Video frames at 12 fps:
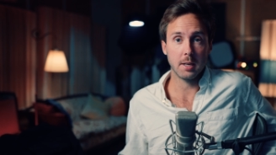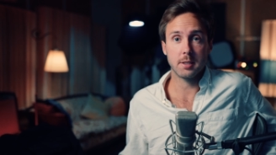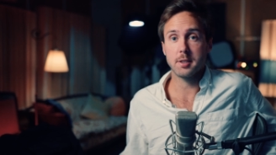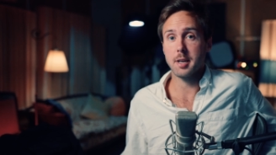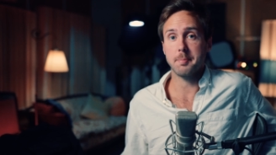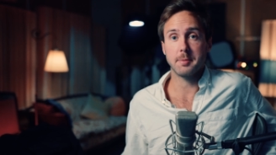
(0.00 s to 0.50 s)
A
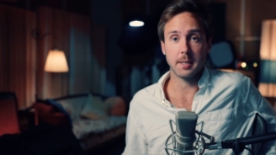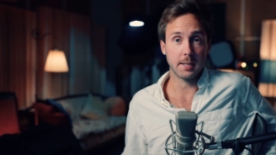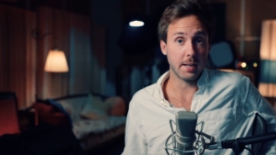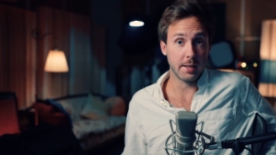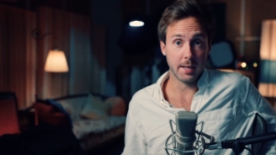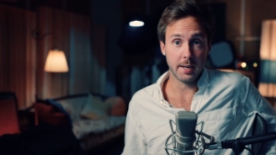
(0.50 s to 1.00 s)

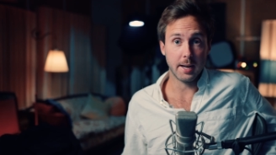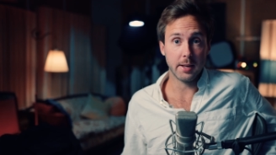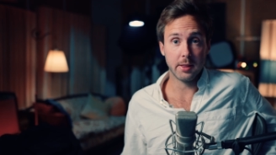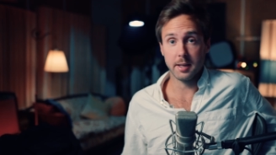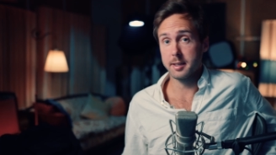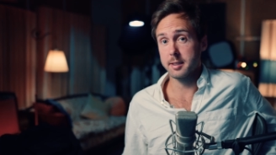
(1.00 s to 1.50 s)
subject that I
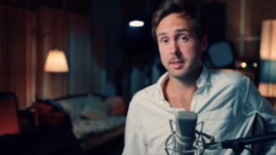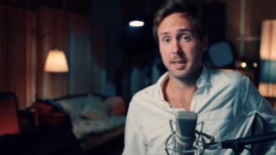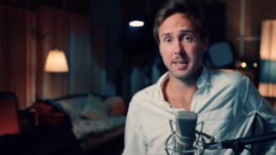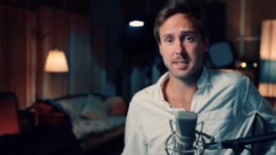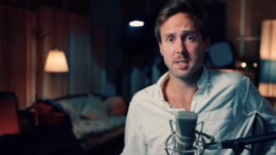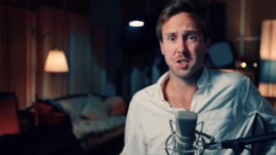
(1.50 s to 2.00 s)
think is
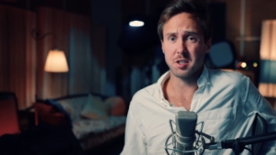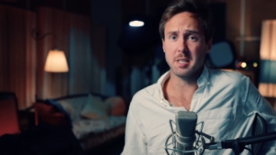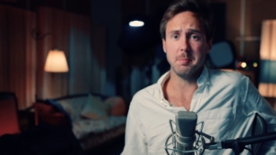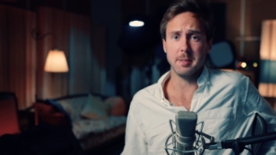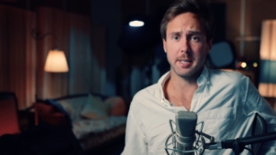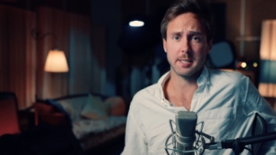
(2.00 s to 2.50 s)

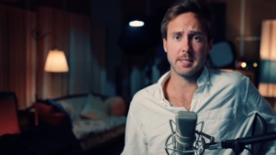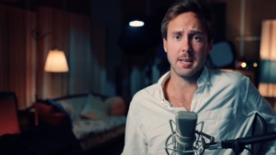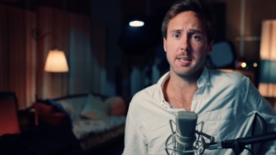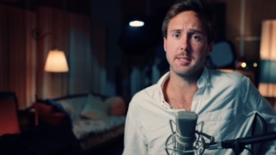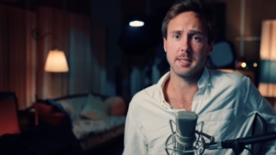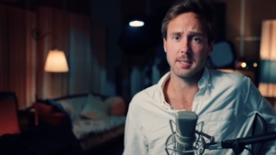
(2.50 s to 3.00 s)
extremely
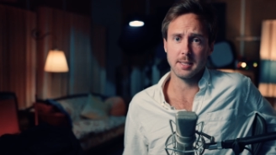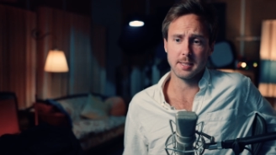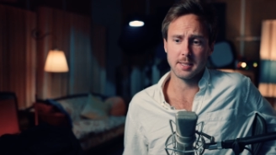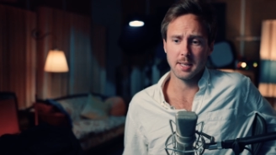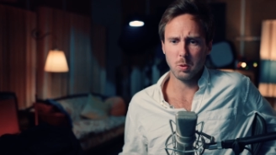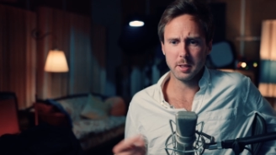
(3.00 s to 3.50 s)
exciting
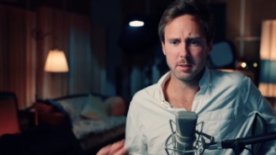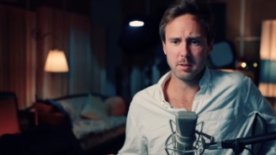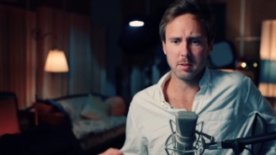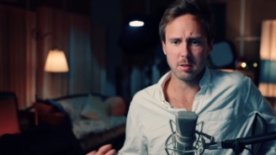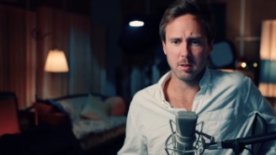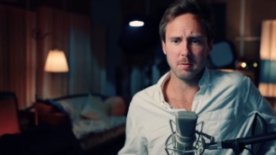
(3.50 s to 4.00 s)
is when
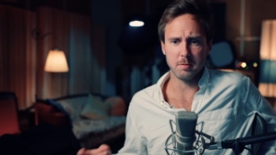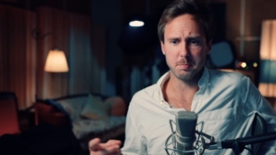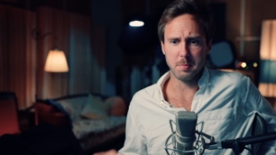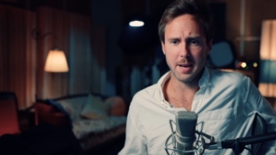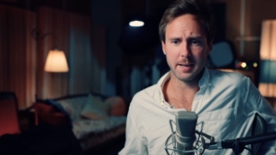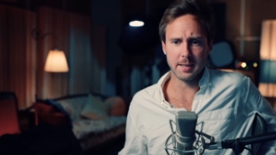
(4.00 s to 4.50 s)
to go
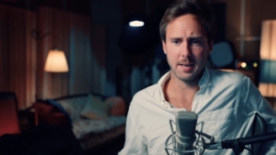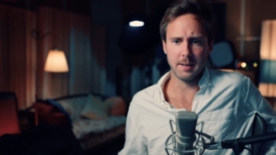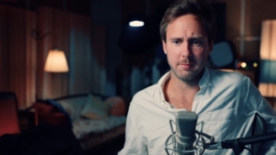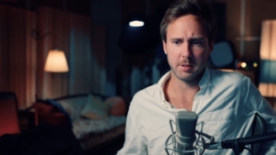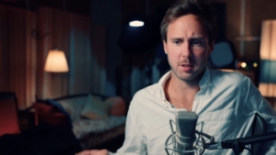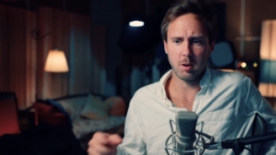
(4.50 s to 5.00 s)
back
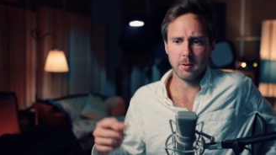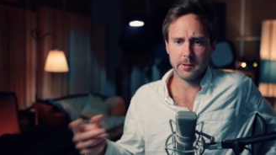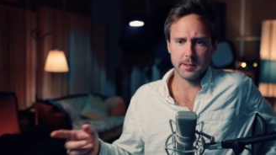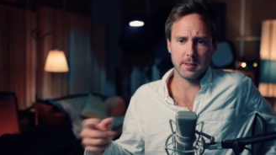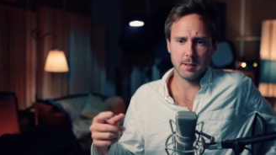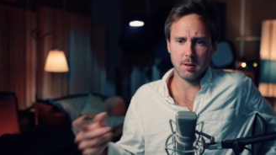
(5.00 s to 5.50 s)
and
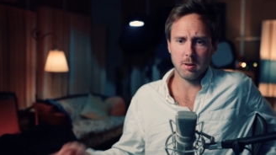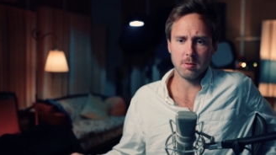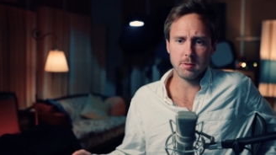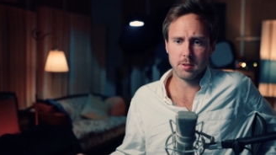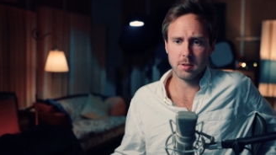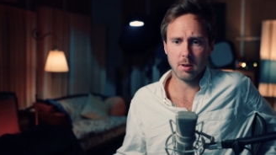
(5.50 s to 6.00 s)
record an
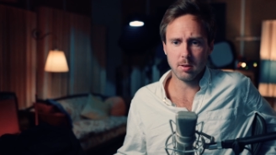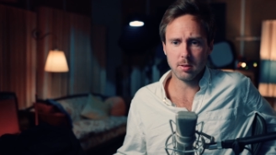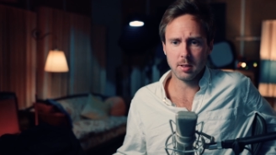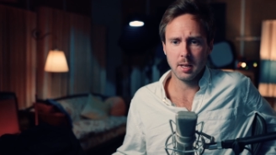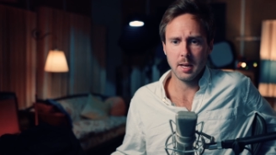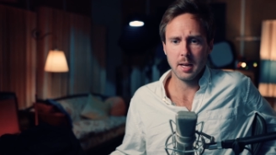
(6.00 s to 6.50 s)
old
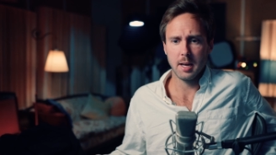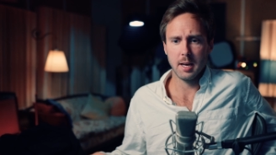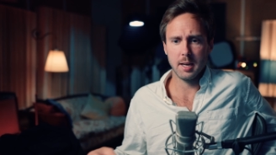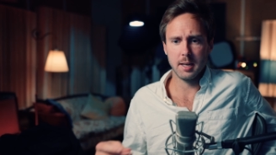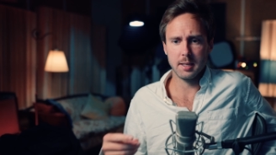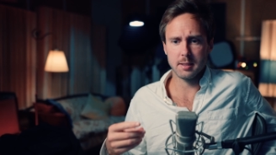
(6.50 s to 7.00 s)
song
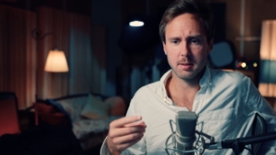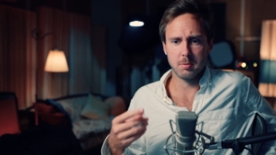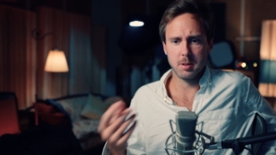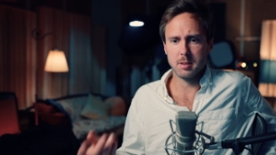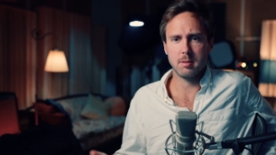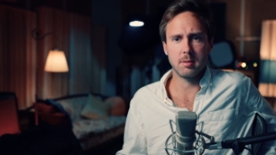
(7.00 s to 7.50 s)
and
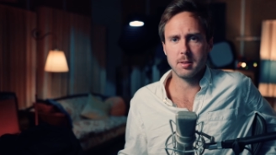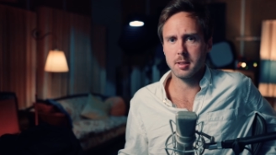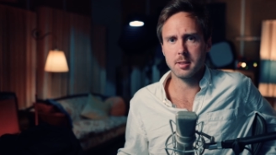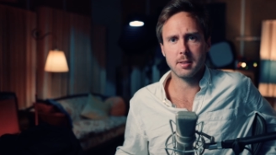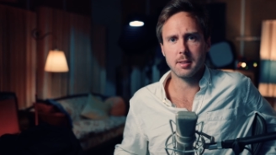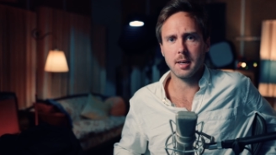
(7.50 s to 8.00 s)
when to
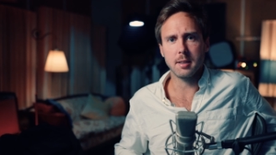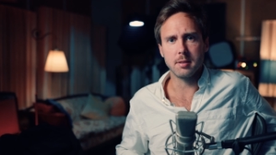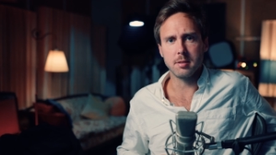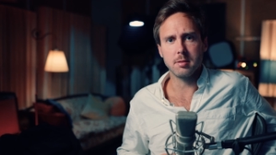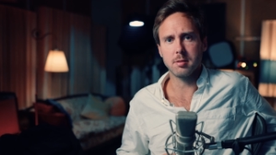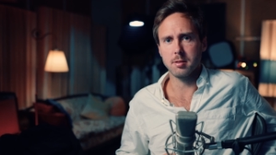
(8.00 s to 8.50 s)
just start a
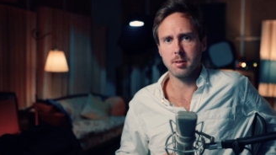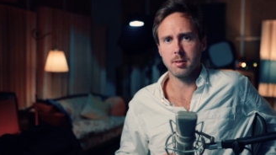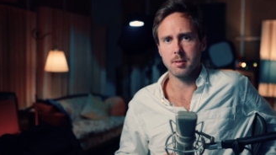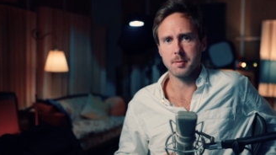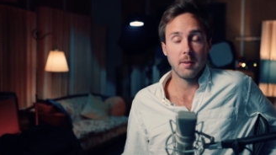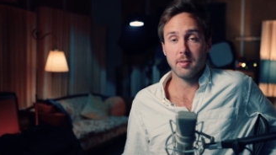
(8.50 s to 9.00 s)
new
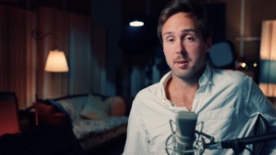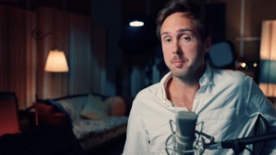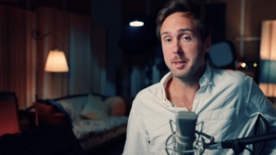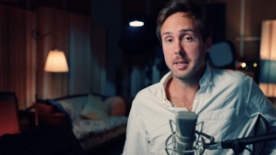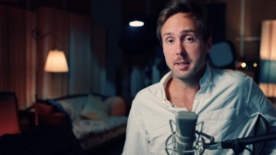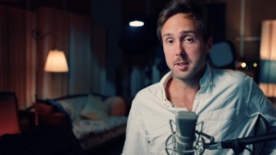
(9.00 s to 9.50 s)
song. For
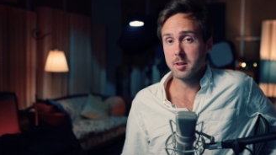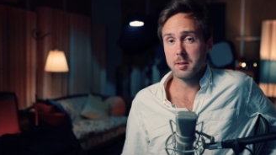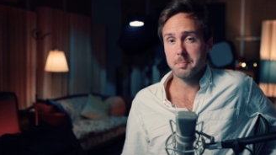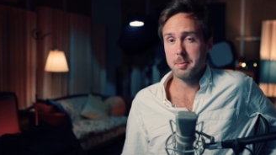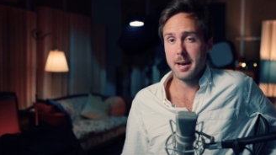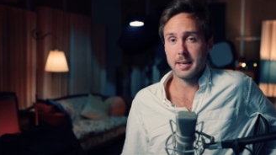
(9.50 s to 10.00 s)
me, going
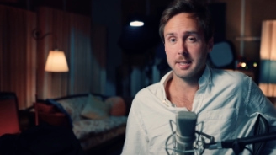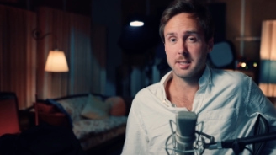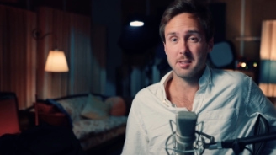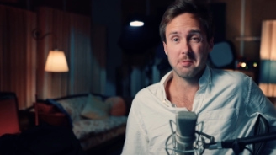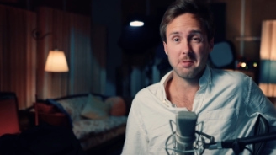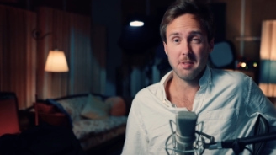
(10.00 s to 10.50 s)
back
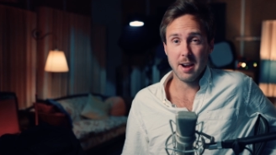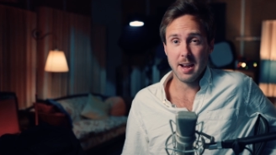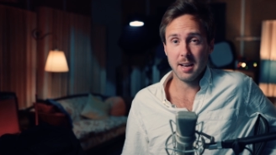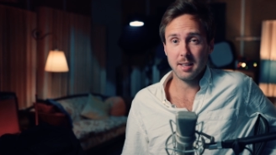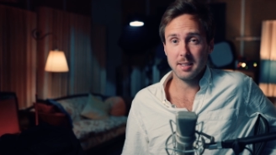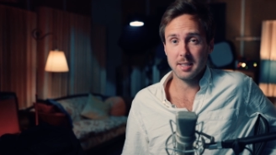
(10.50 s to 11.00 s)
is
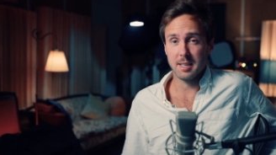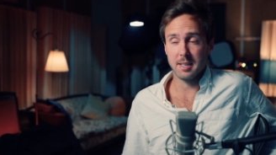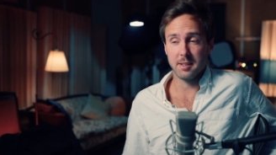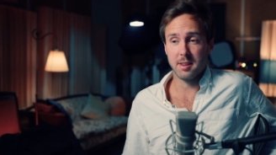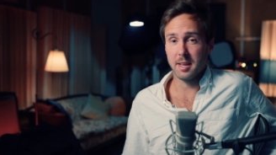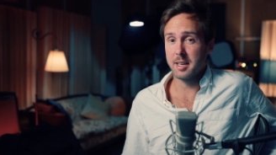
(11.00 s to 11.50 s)
rarely
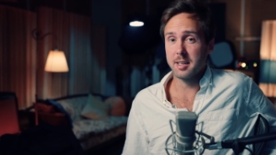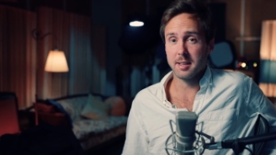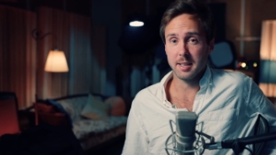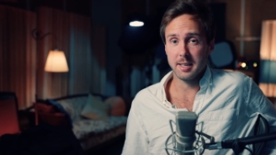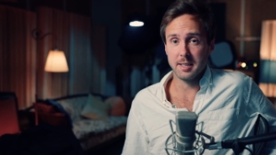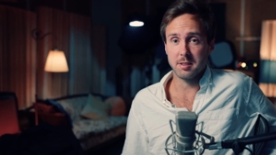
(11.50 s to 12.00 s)
a thing
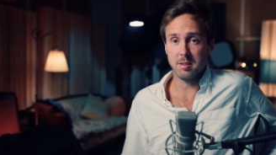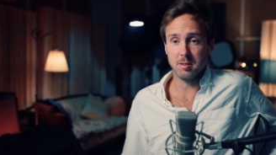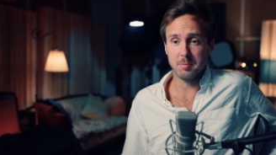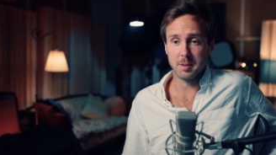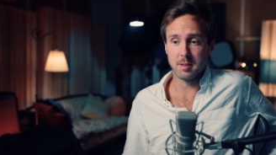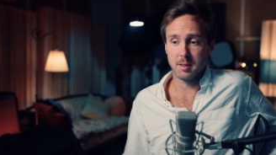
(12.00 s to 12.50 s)
that I do
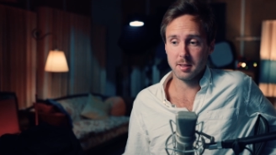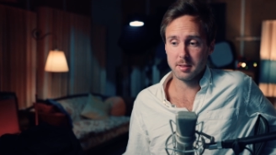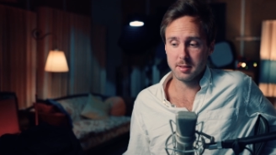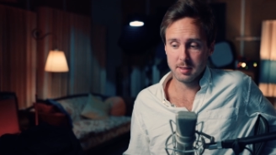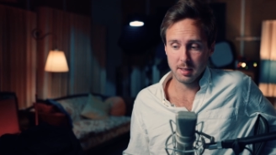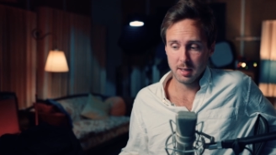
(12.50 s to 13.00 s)

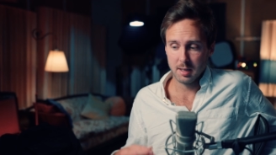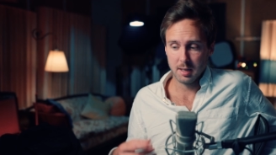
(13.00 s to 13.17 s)
because